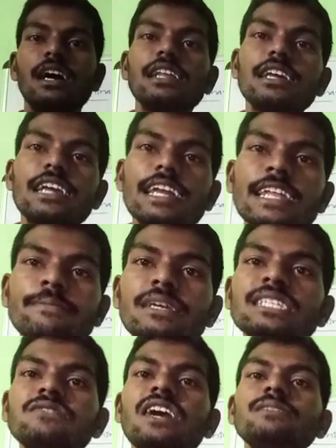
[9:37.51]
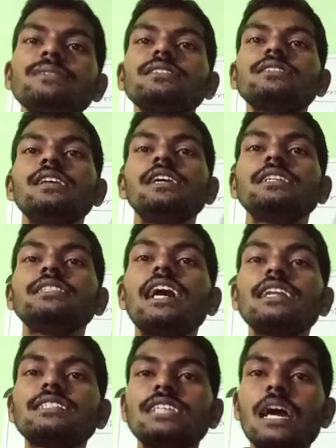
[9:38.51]
Recurring means what means?
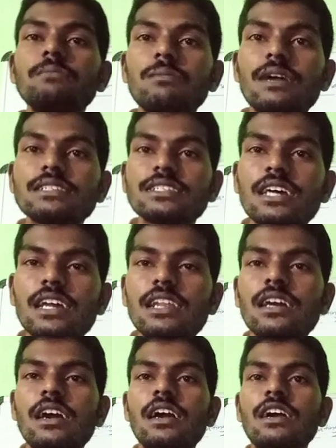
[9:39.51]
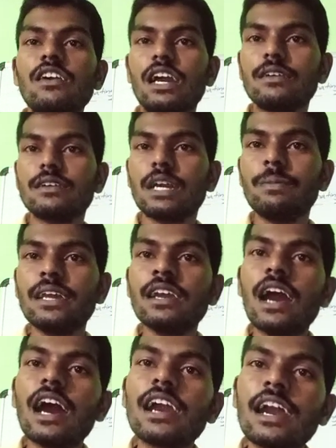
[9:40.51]
That same numbers are coming
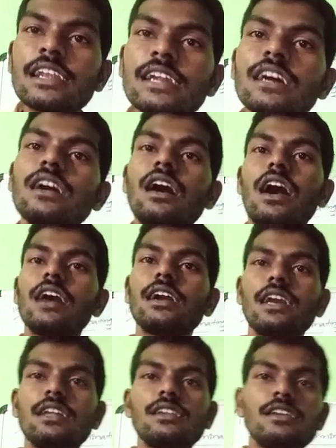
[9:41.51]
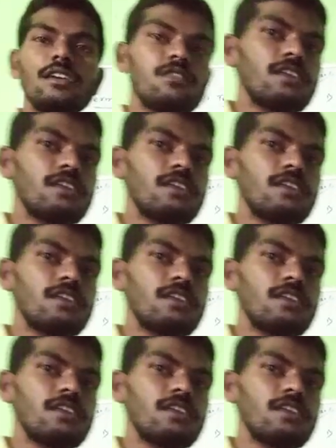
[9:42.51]
again and again.